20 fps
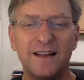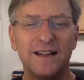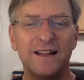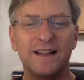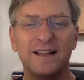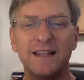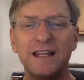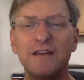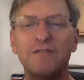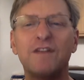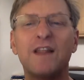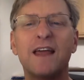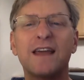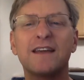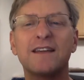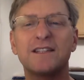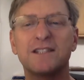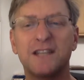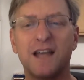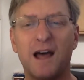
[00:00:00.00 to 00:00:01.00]
live like
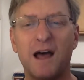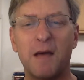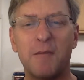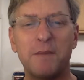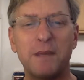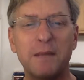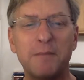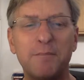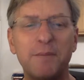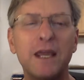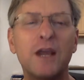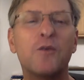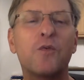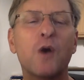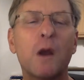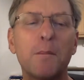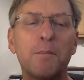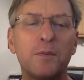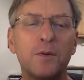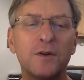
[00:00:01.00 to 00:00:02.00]
a zombie, be
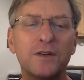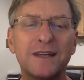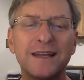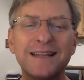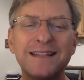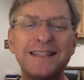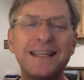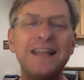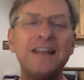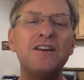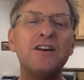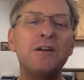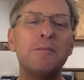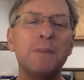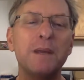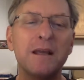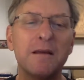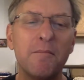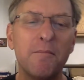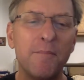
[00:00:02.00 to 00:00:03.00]
crippled, continue to
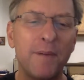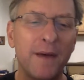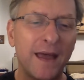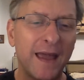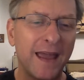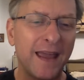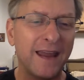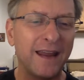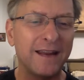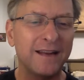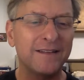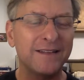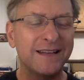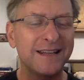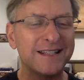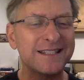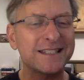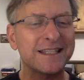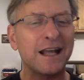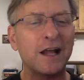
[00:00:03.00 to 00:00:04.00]
be in pain,
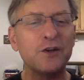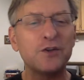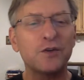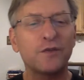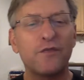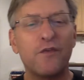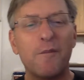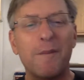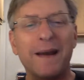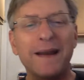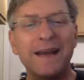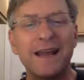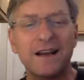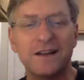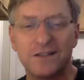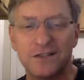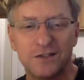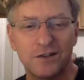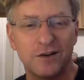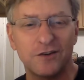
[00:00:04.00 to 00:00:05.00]
get scheduled for my
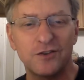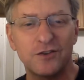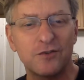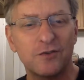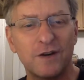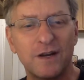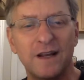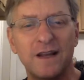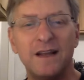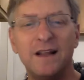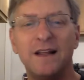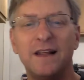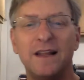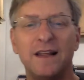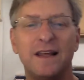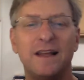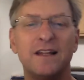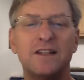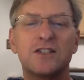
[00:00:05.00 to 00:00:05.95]
next surgery, and